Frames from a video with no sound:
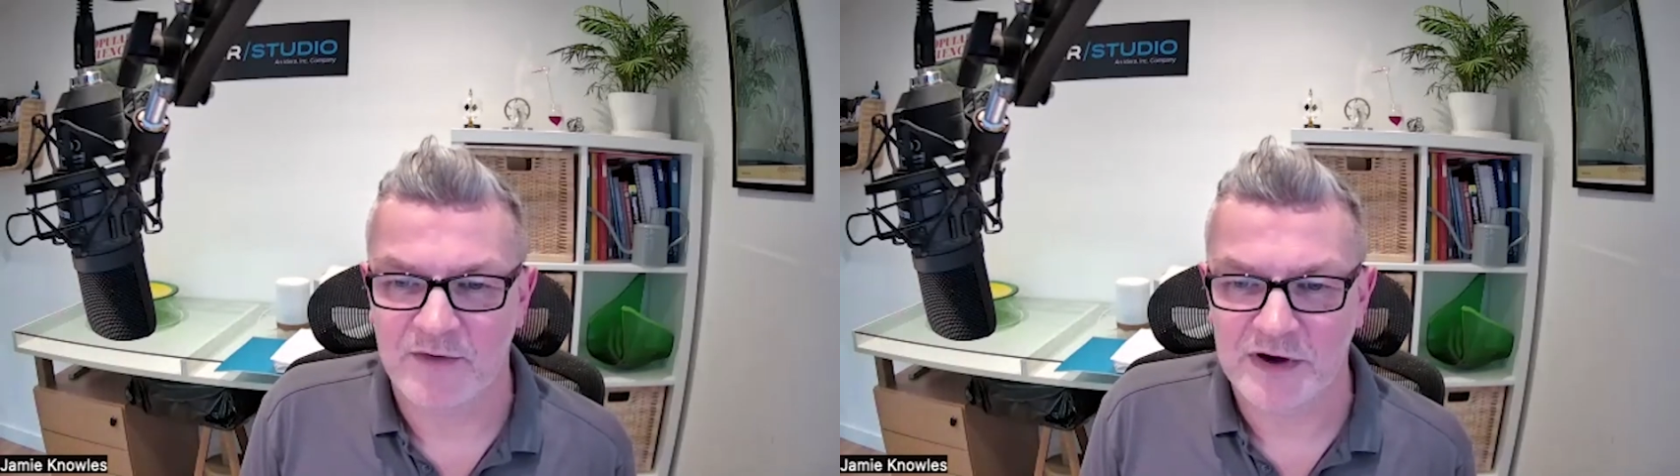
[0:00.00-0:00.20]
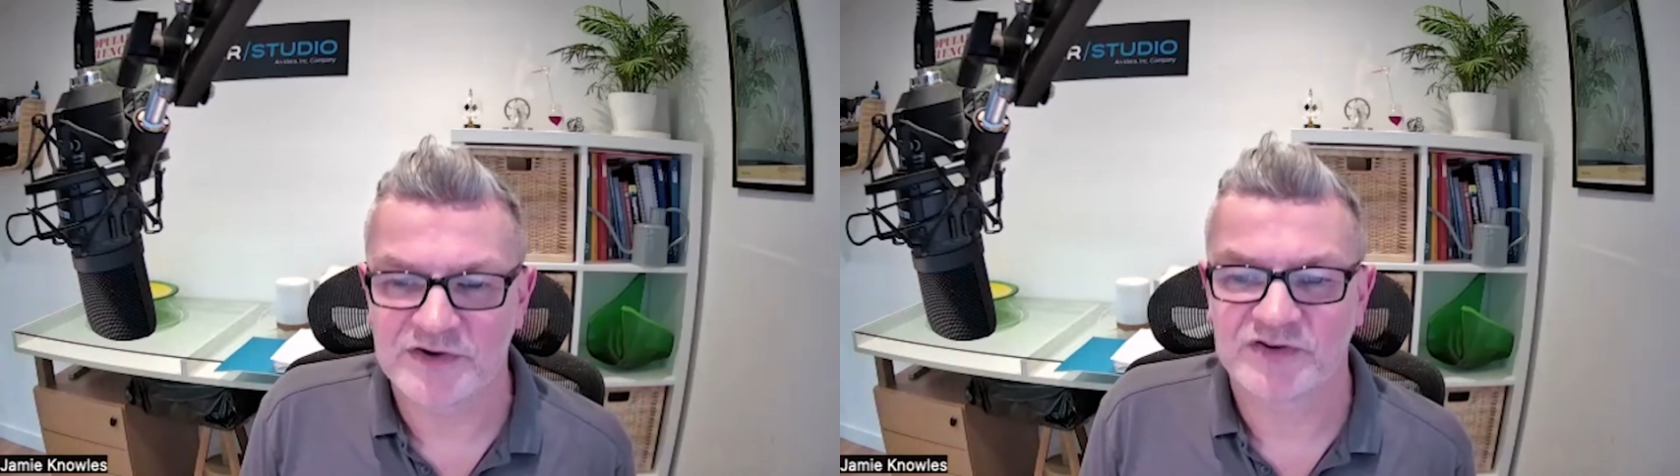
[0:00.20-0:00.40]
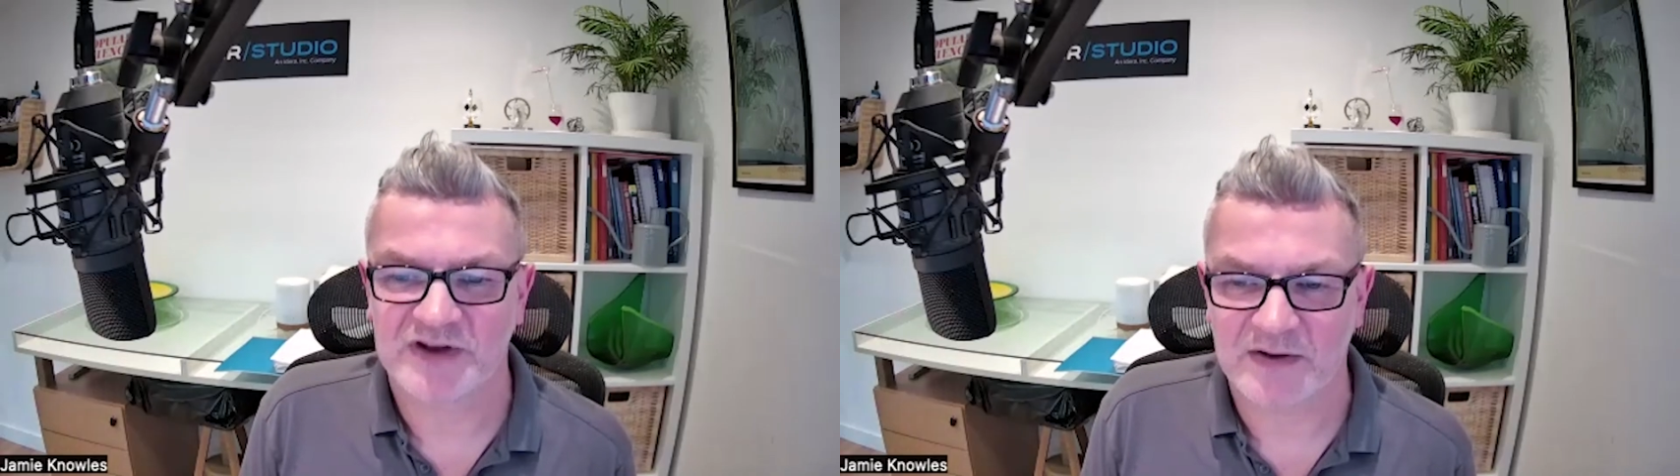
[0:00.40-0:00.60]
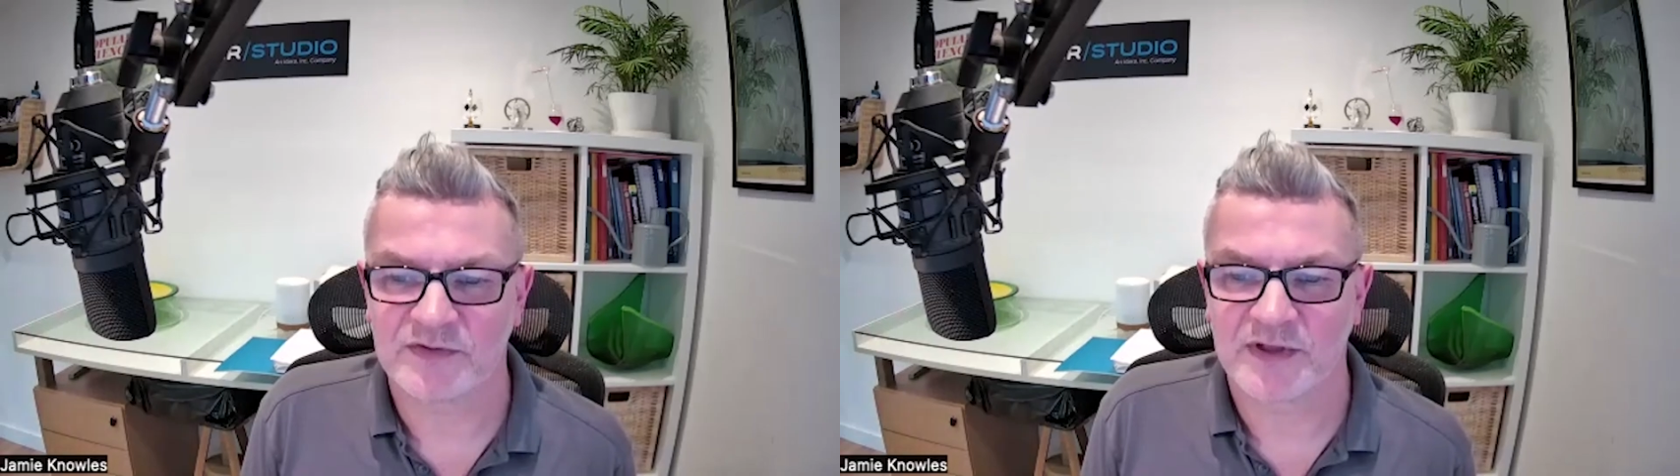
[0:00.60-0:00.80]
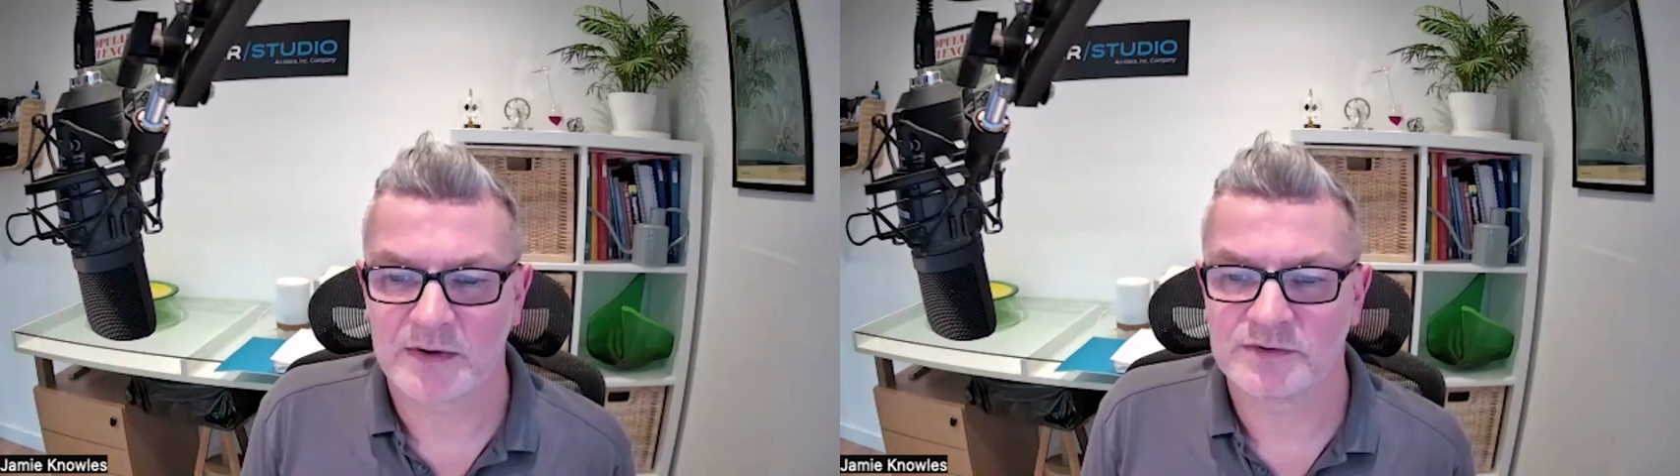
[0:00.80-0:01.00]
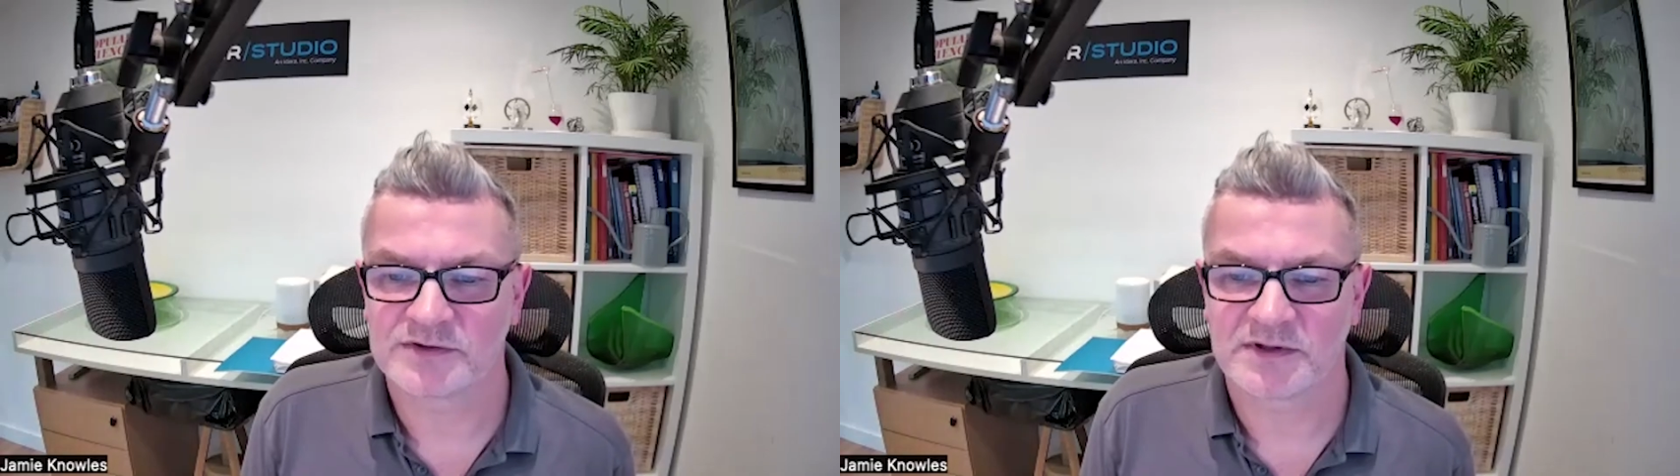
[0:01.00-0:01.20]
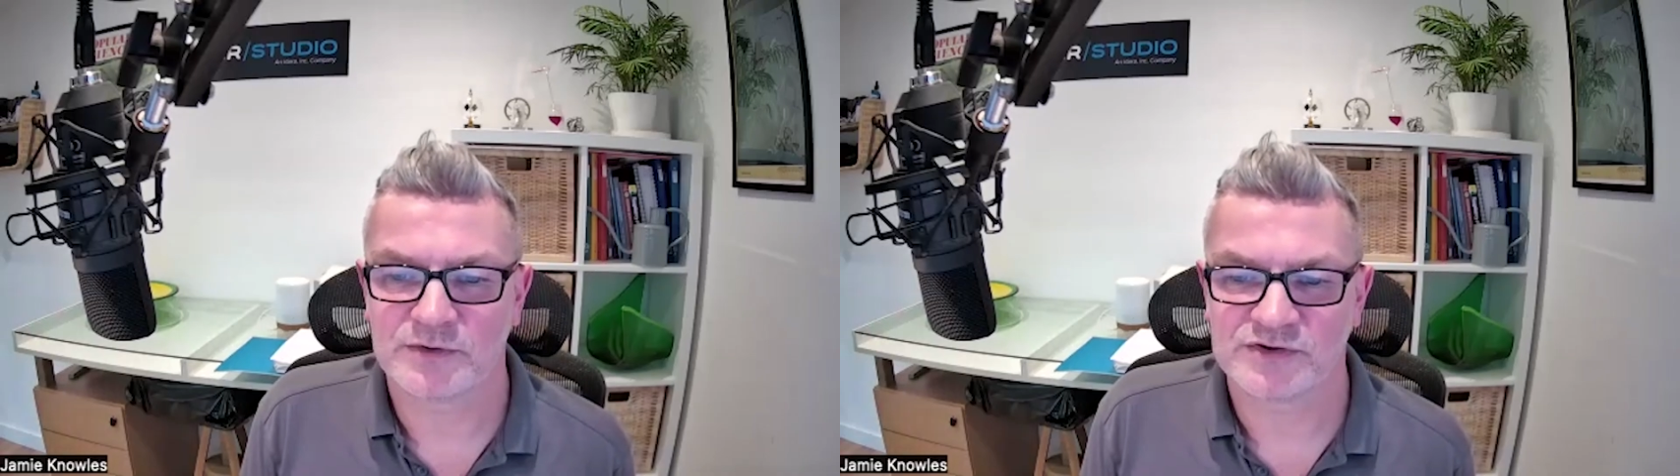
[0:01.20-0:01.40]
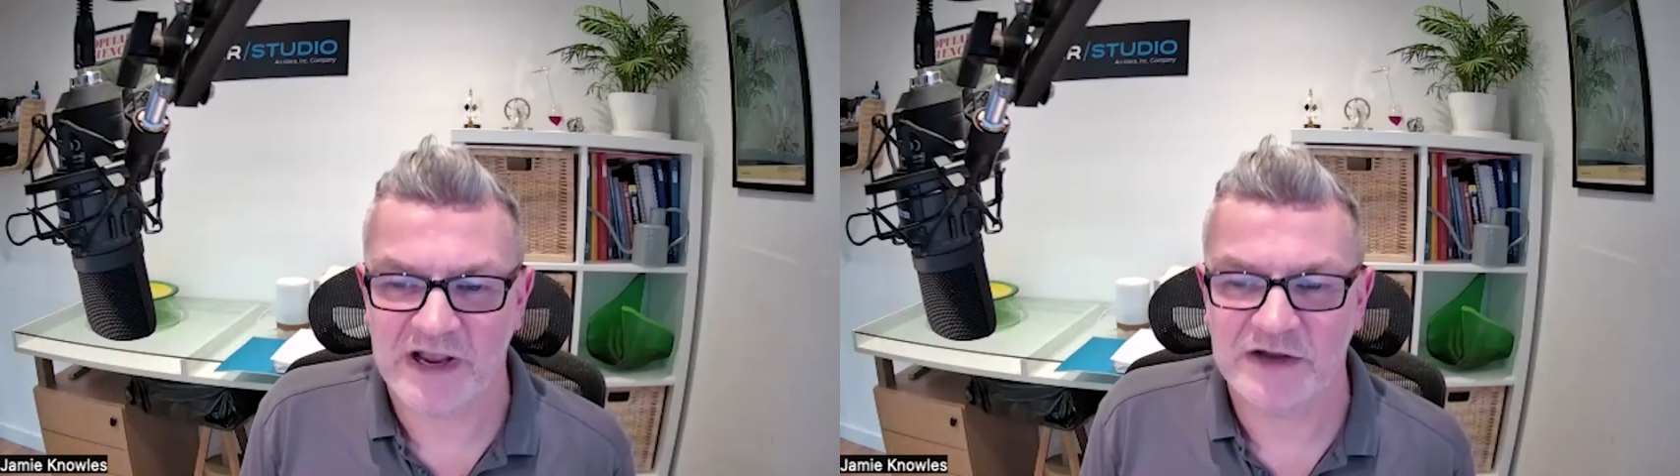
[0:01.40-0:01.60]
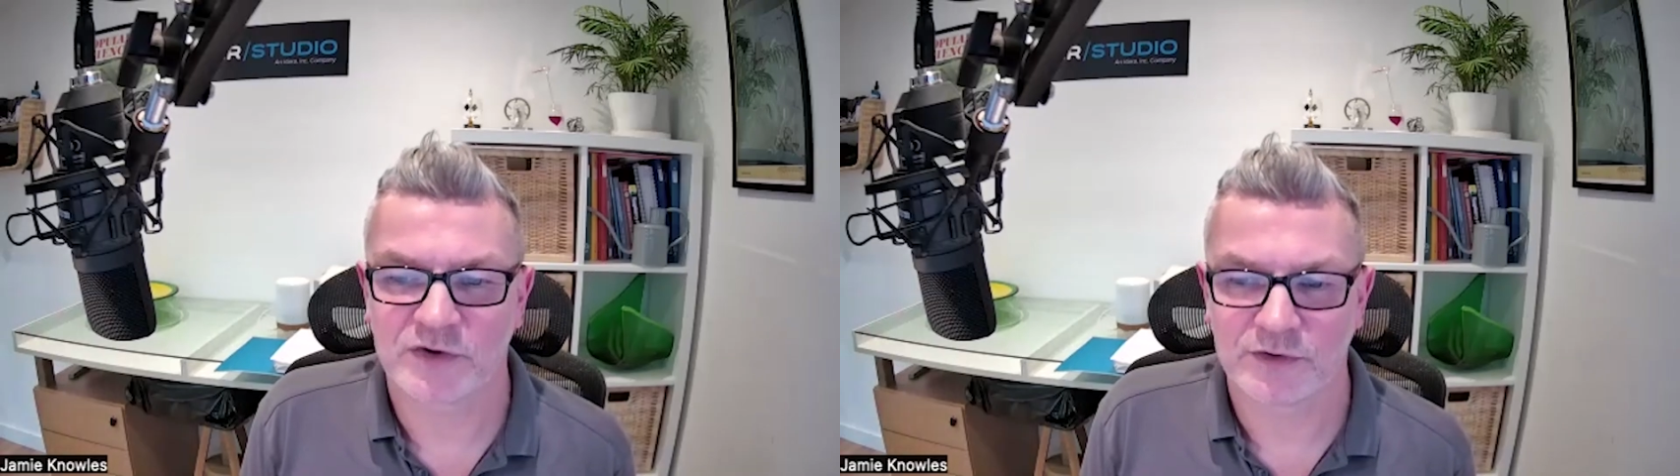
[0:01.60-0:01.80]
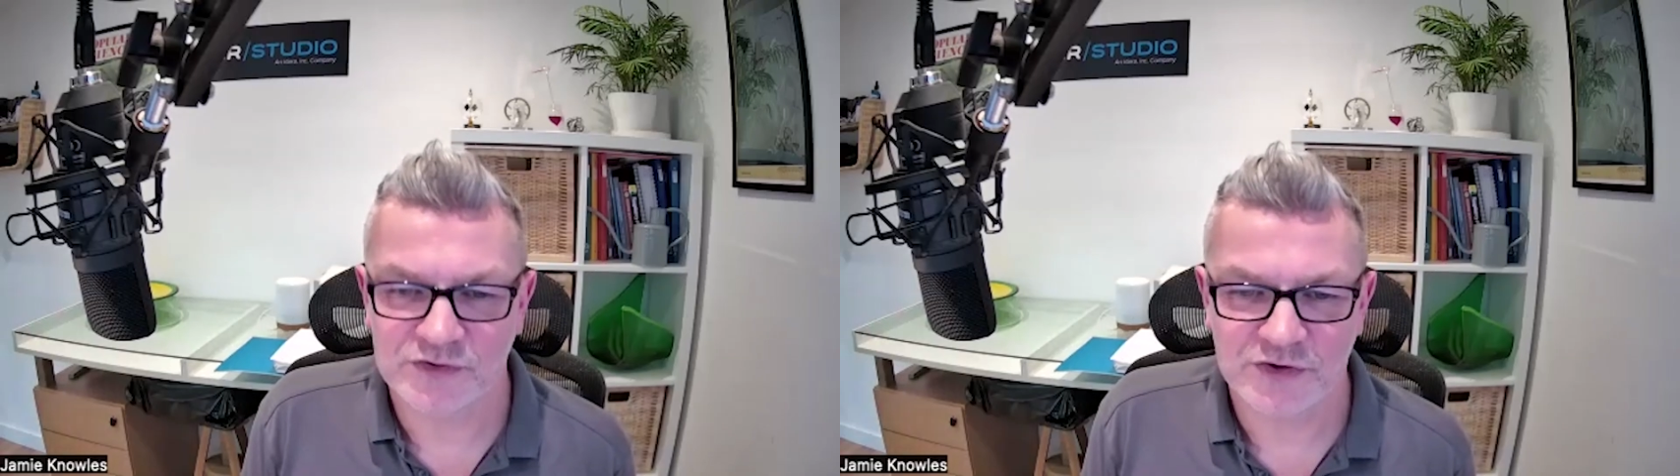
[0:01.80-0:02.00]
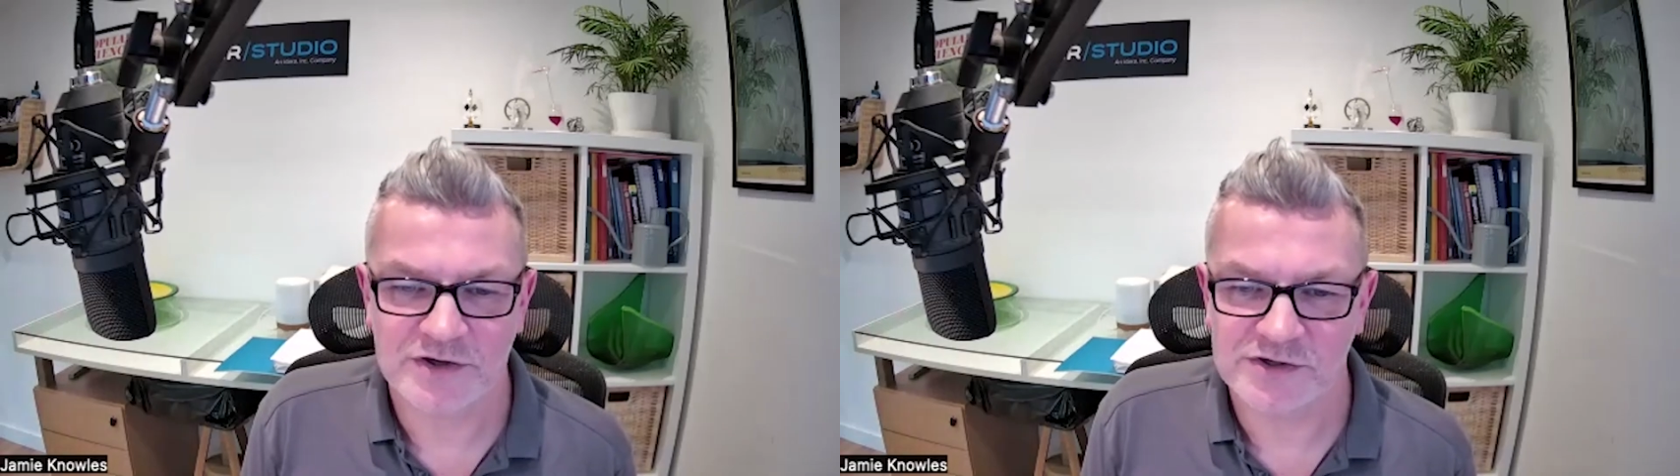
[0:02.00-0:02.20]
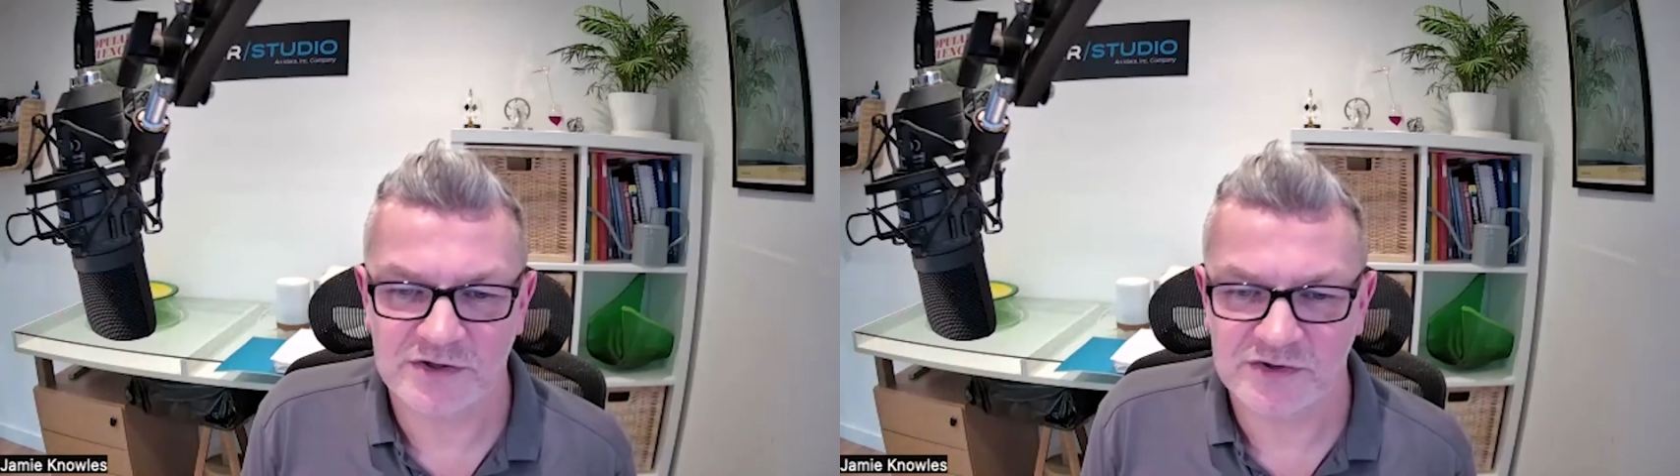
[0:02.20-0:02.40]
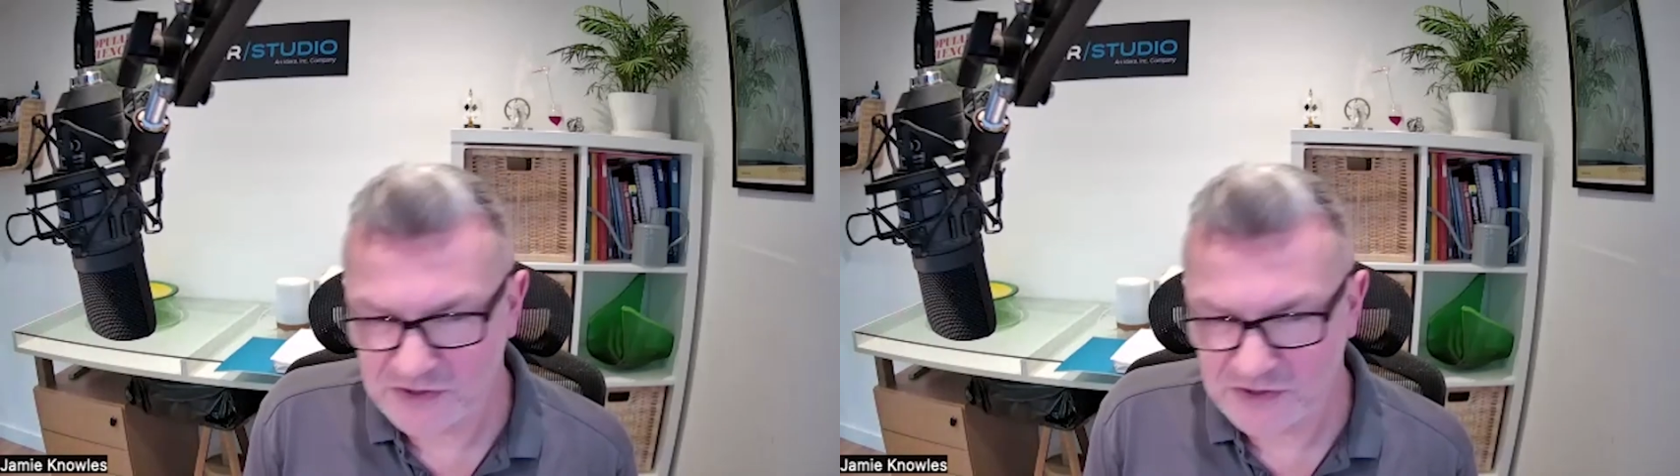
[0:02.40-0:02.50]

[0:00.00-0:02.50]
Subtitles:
and understand those JSON structures